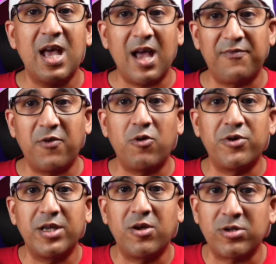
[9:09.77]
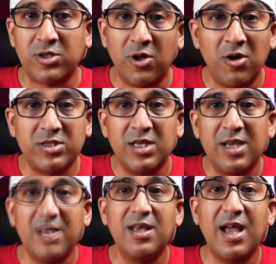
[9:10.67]
have already got logged
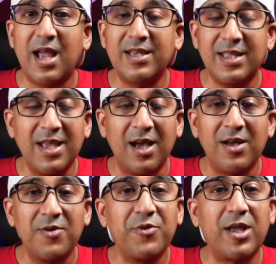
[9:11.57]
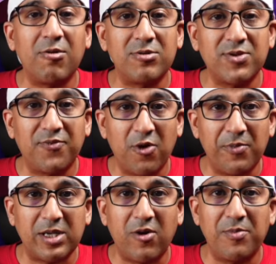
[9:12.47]
and yeah, we can also
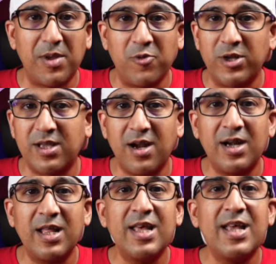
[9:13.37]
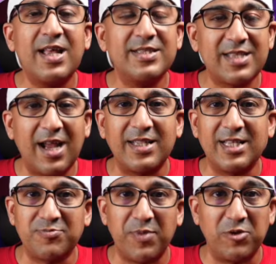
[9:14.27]
format our memory card inside
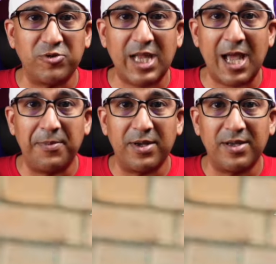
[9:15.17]
this menu tab.